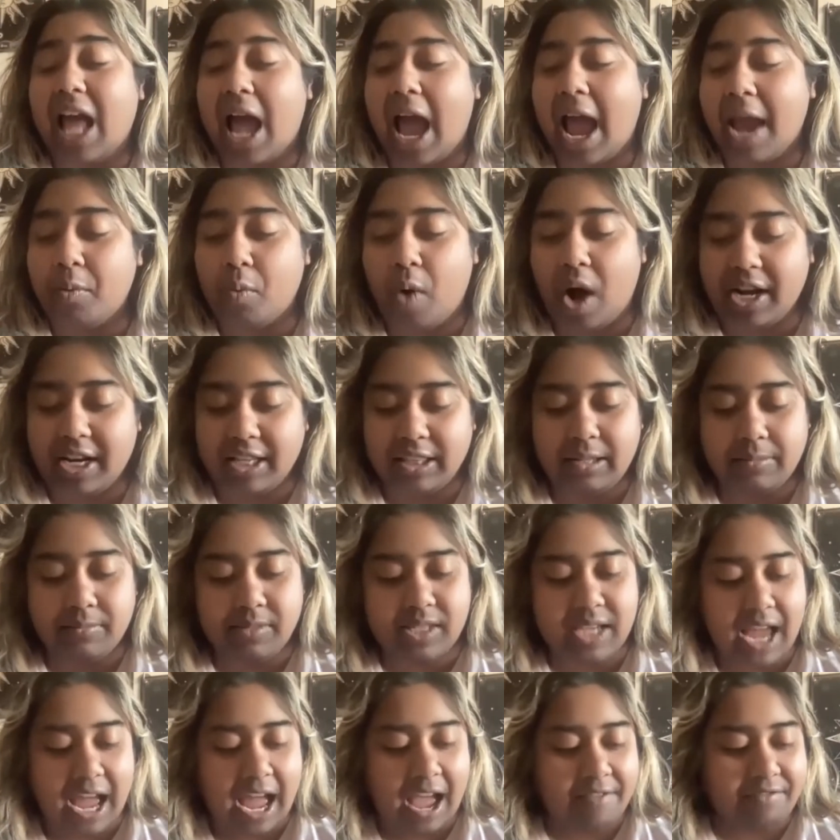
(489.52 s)
I wanted them
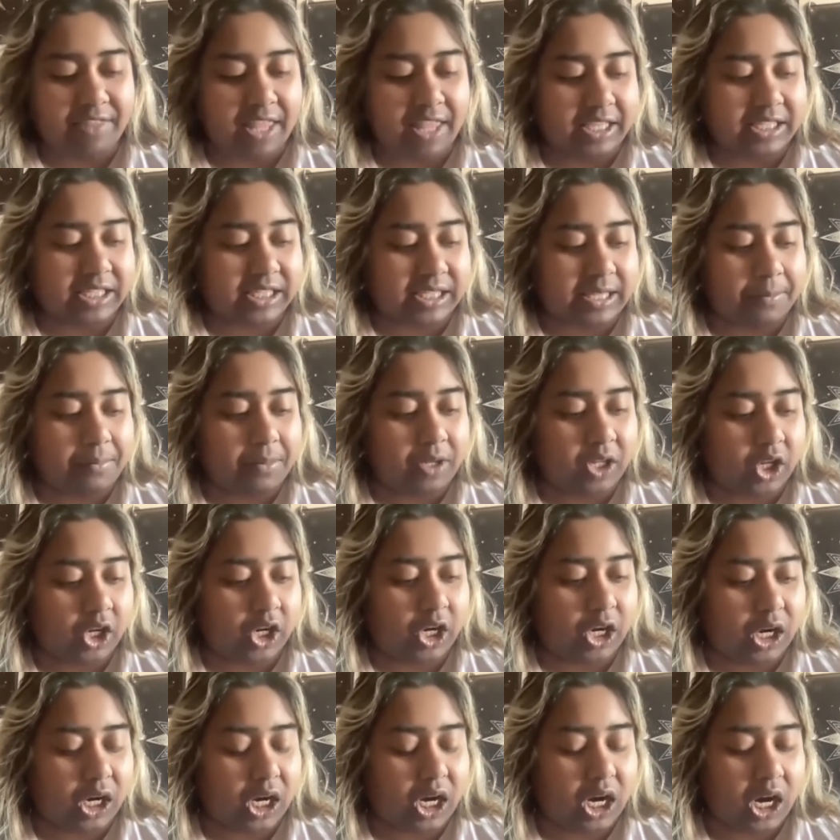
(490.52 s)
to have like
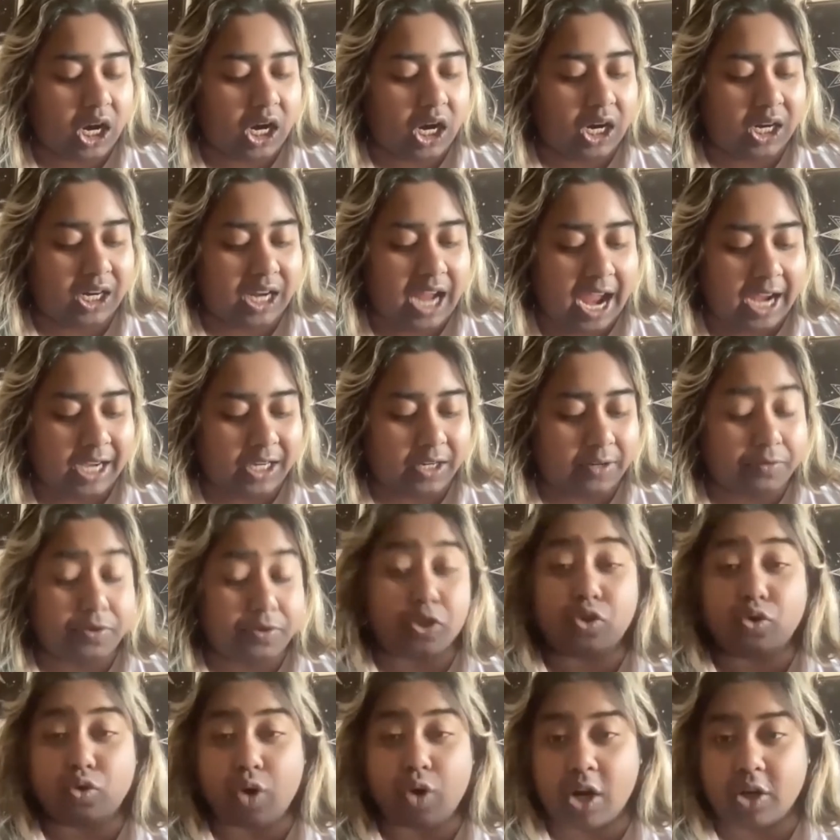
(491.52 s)
similar kind of
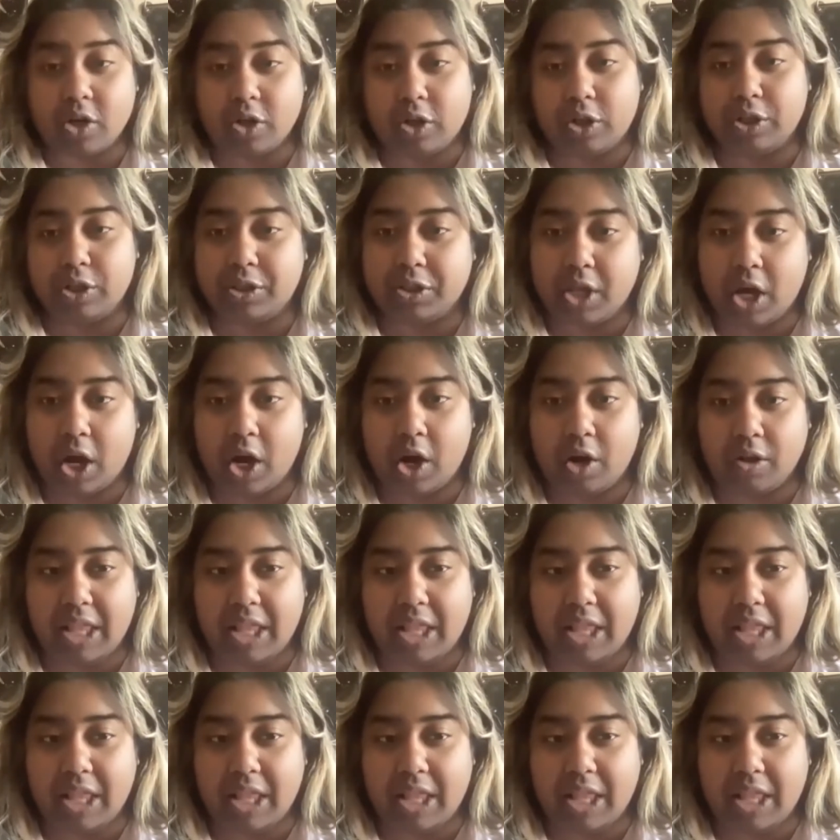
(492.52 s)
struggles though.